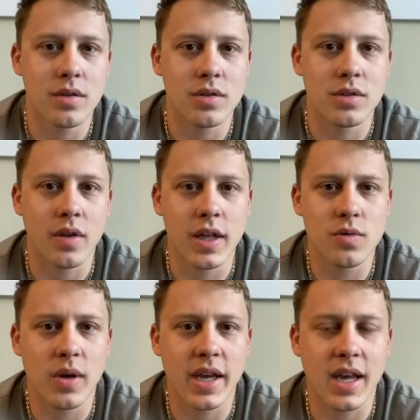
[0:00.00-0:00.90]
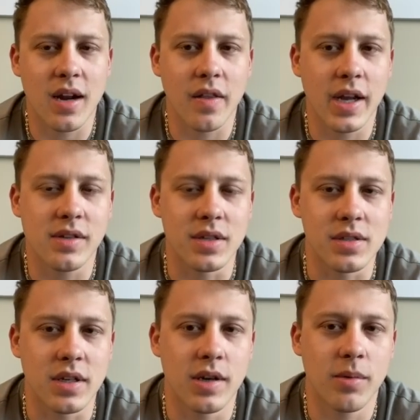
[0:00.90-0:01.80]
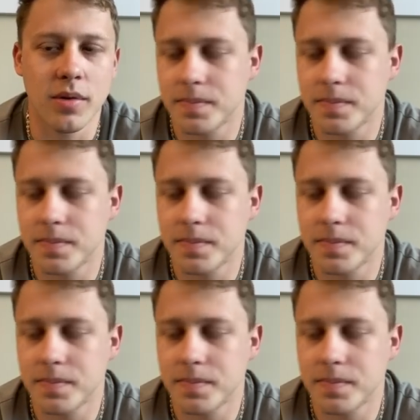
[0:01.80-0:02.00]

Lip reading: So that's why I kind of liked this table.